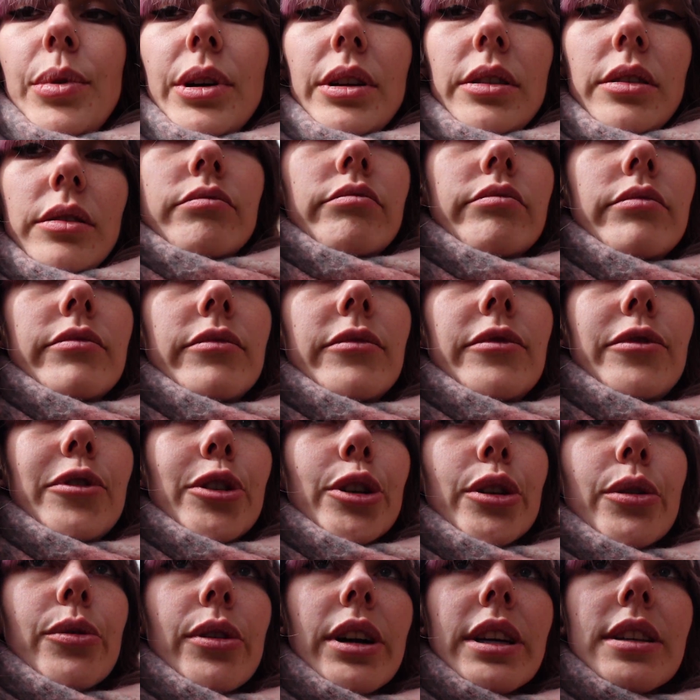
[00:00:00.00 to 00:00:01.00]
but
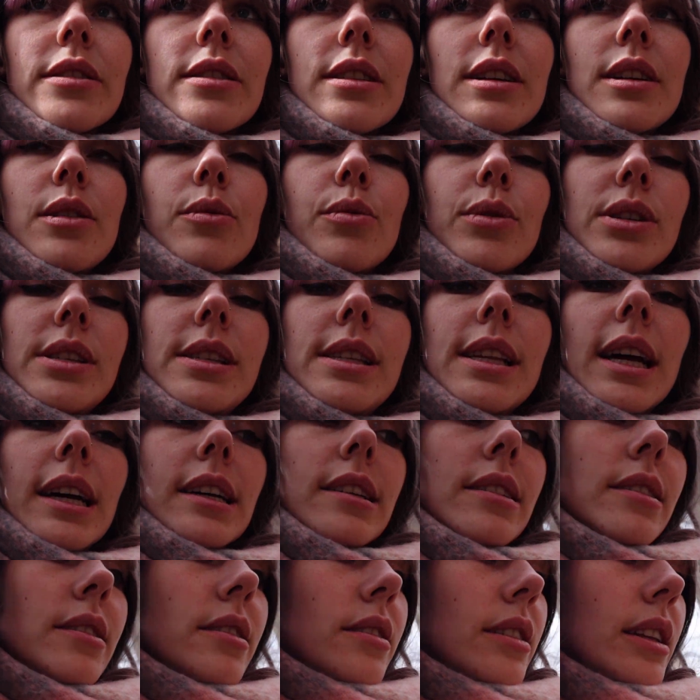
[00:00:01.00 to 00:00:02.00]
for the rest it was
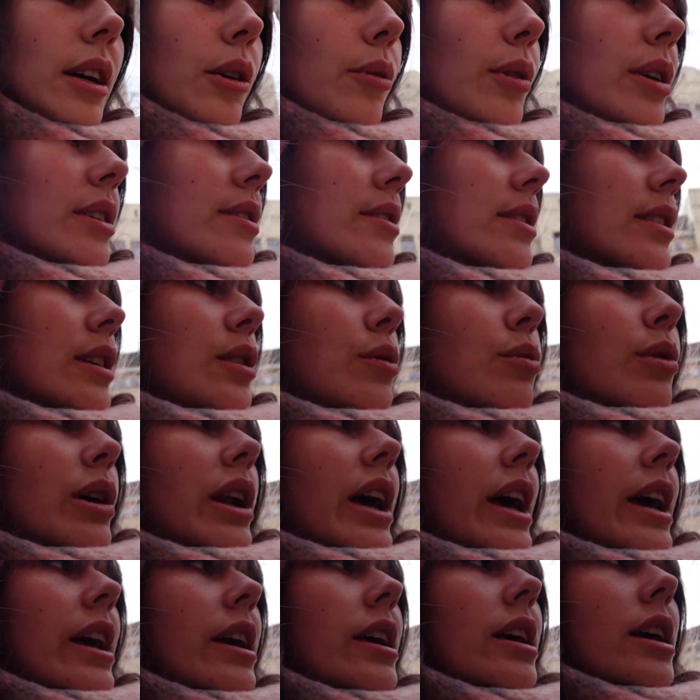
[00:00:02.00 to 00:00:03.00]
nice now I'll see what
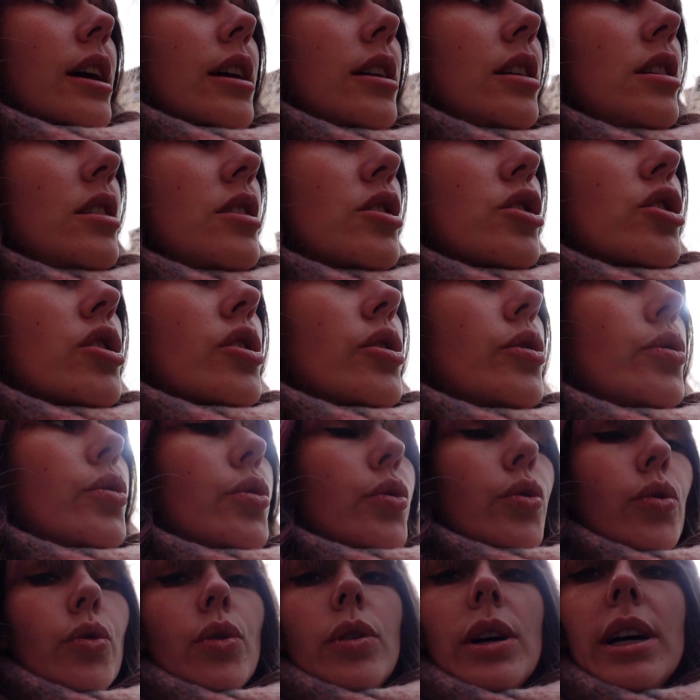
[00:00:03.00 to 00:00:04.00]
I can
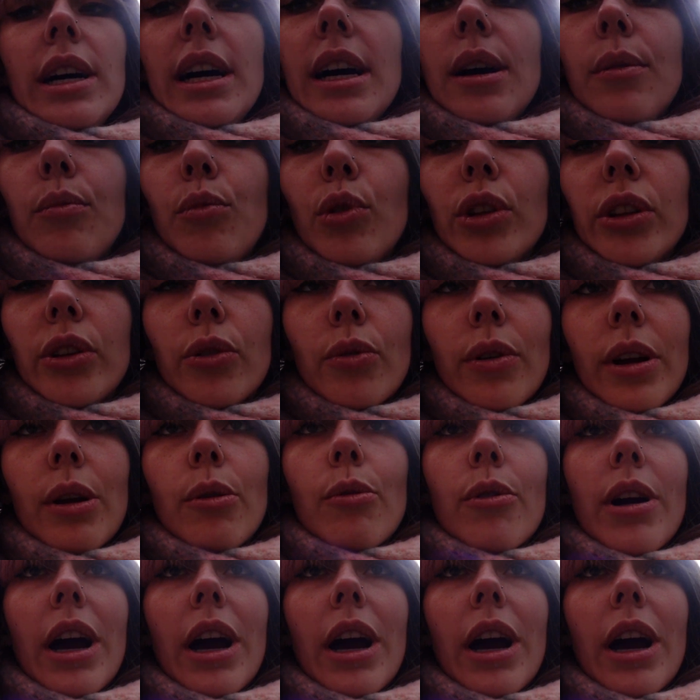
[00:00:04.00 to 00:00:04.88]
do I'm wandering